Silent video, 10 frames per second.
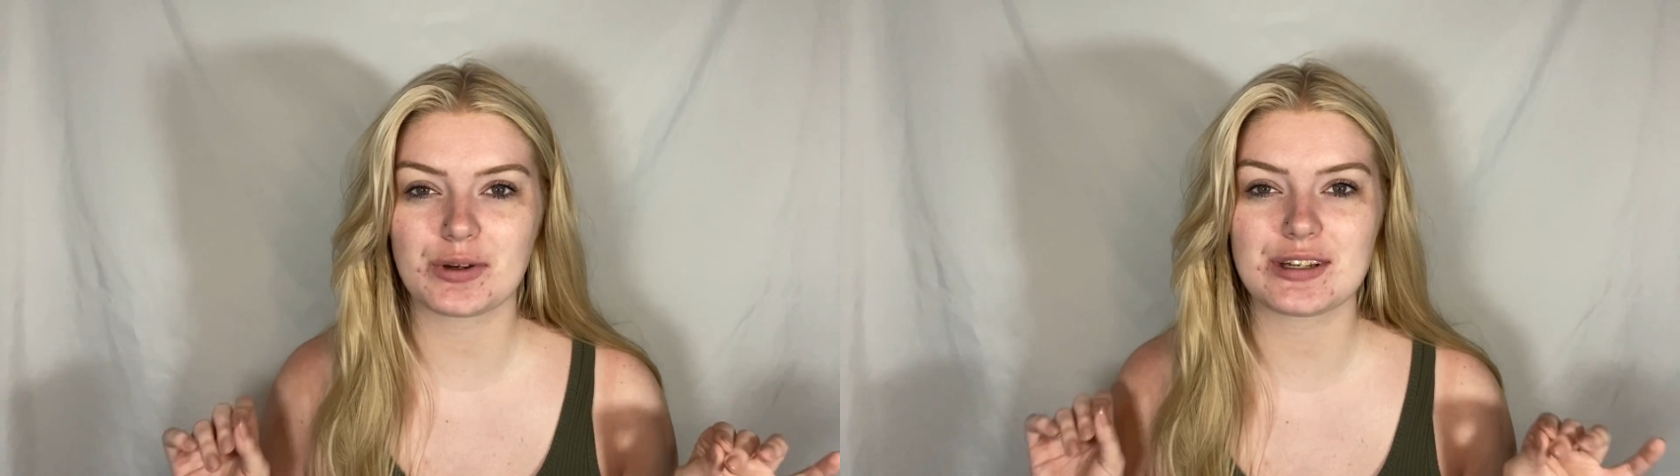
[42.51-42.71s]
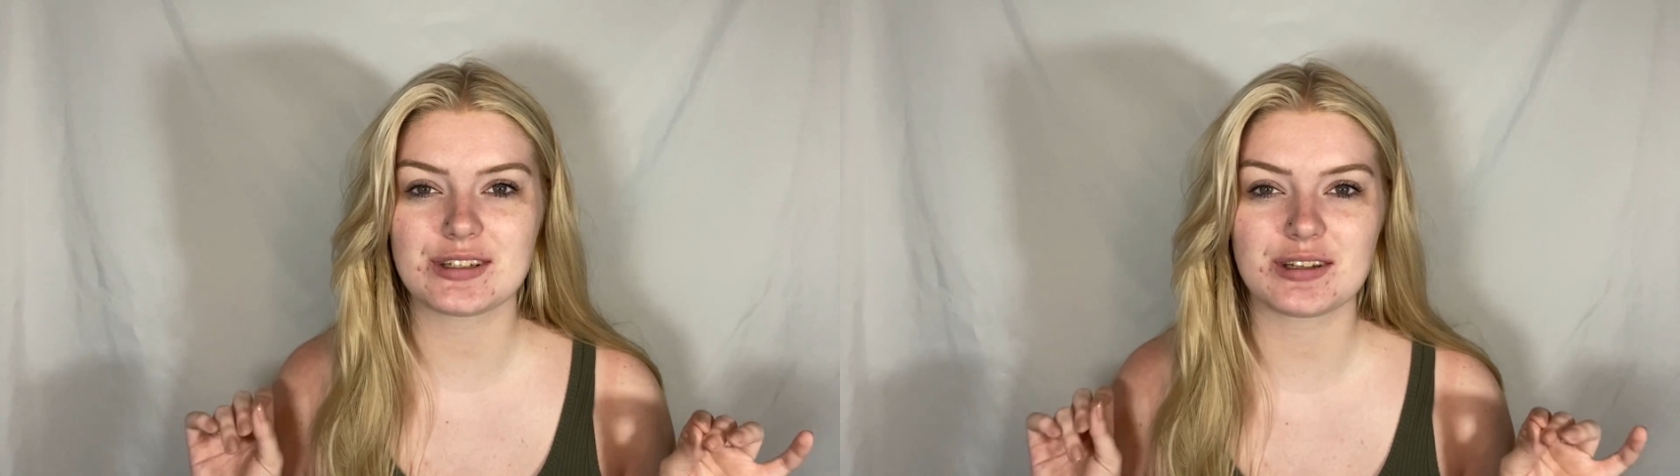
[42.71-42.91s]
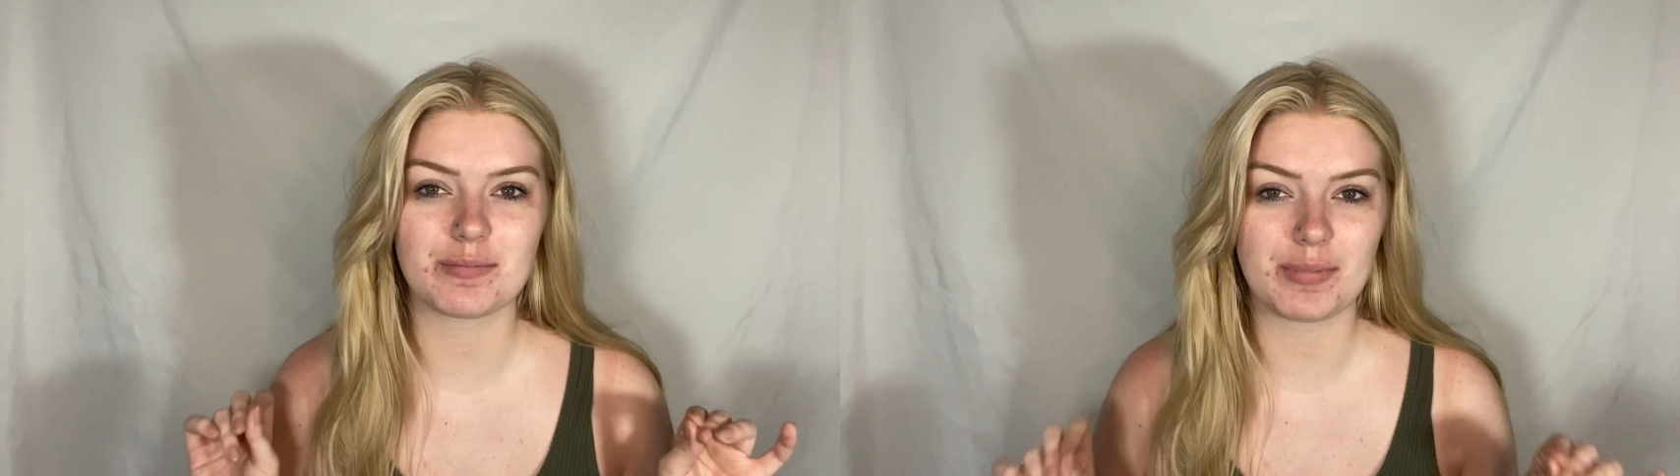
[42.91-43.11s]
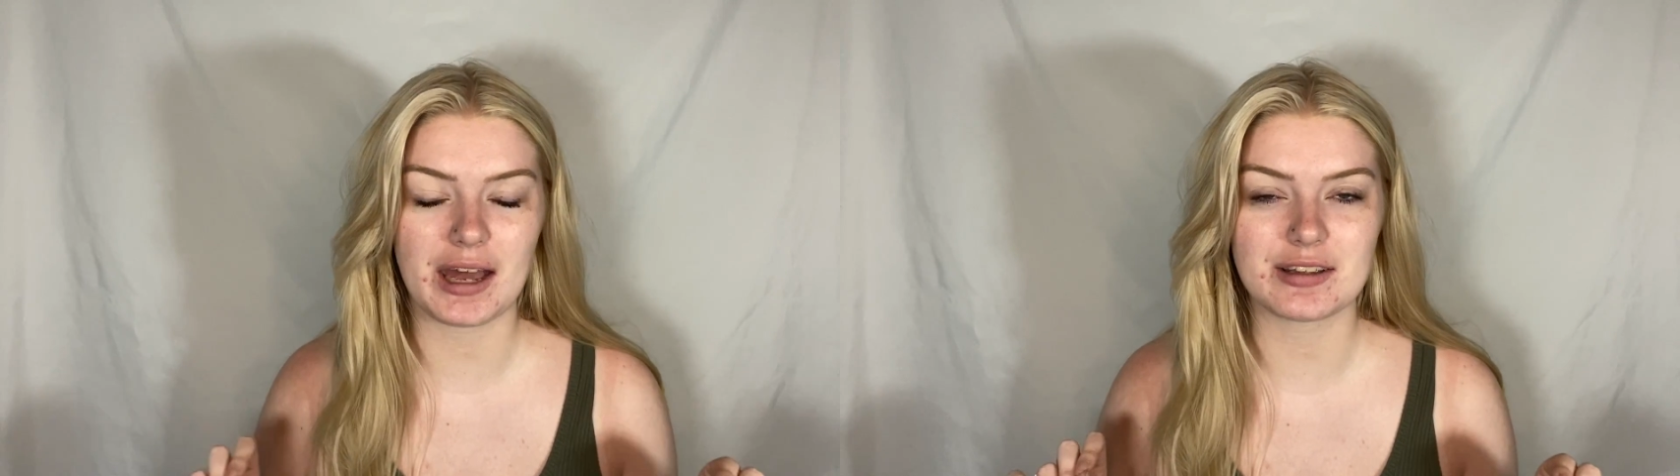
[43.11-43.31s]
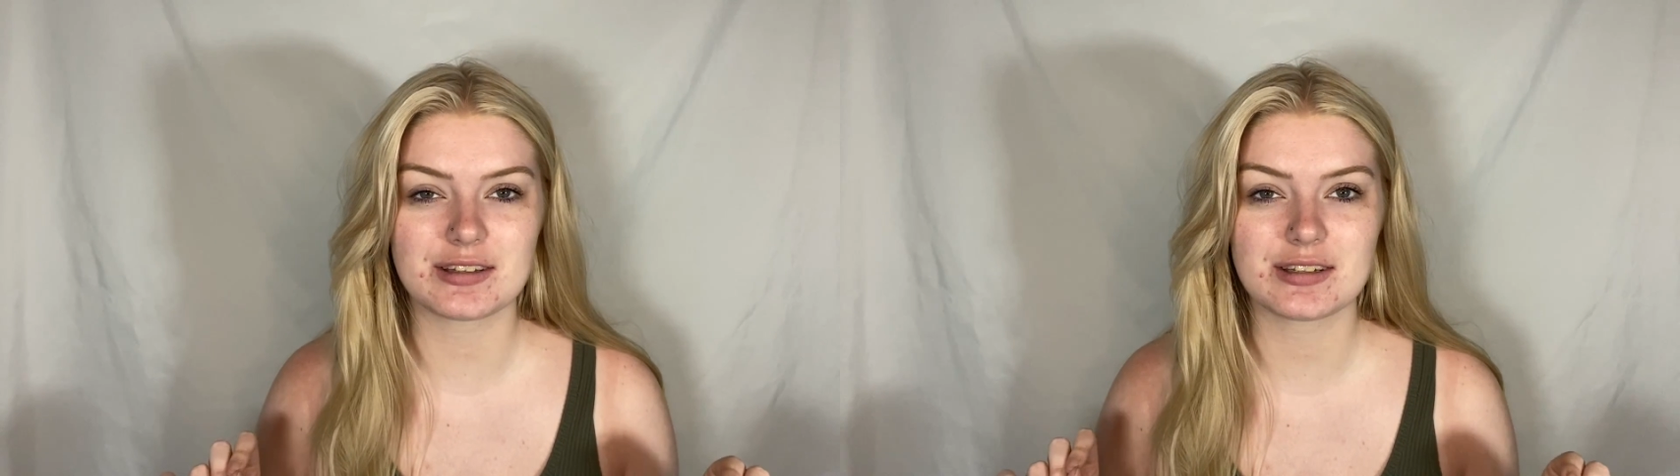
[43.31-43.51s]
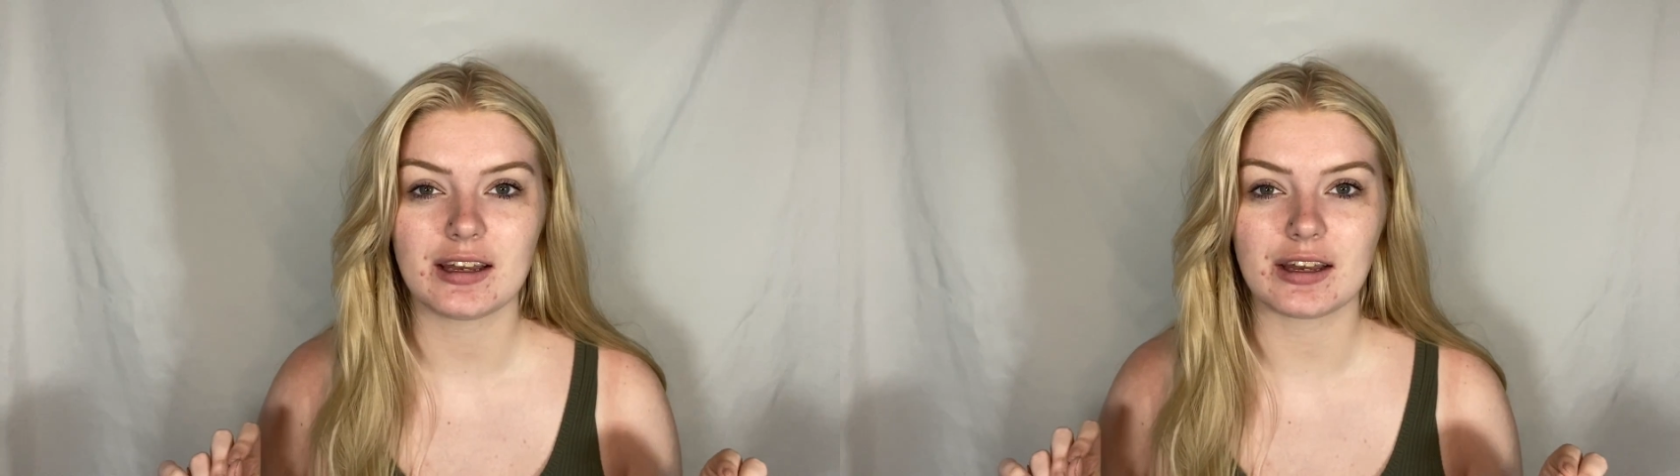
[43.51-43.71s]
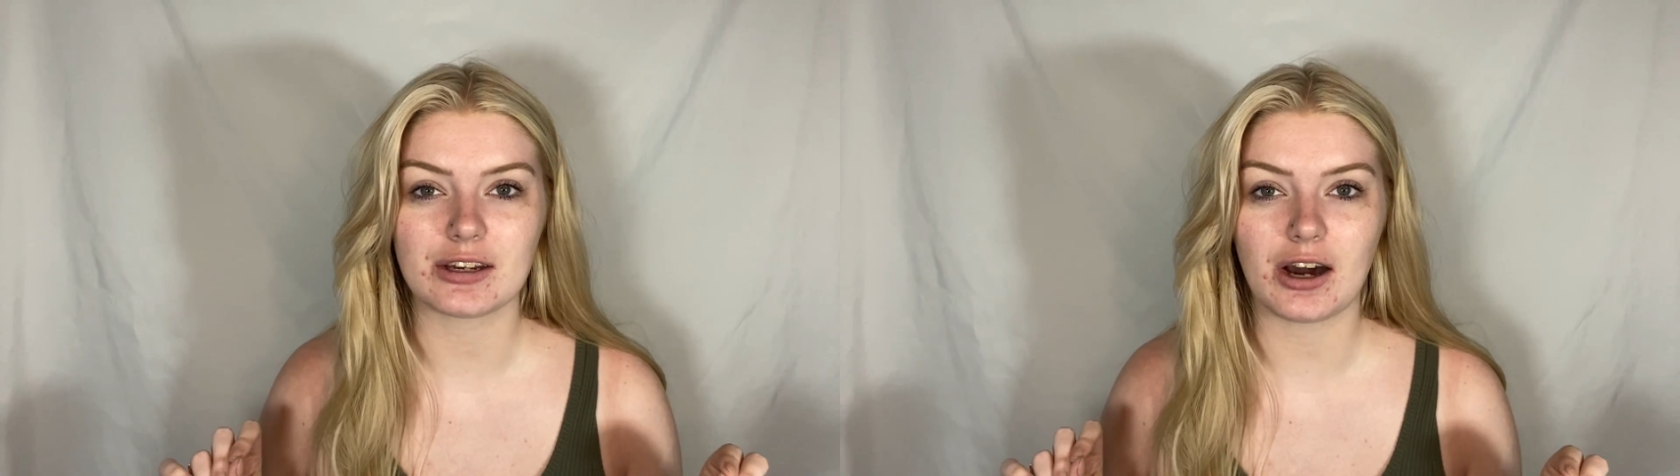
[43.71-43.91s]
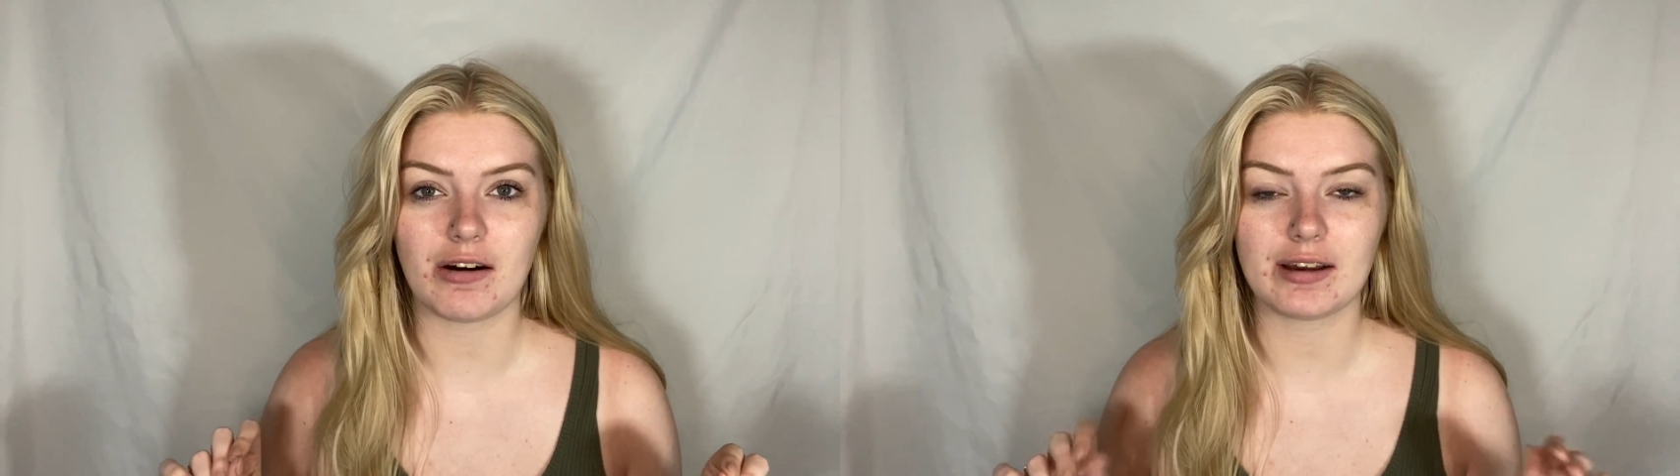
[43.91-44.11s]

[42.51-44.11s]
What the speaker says: is the best and call it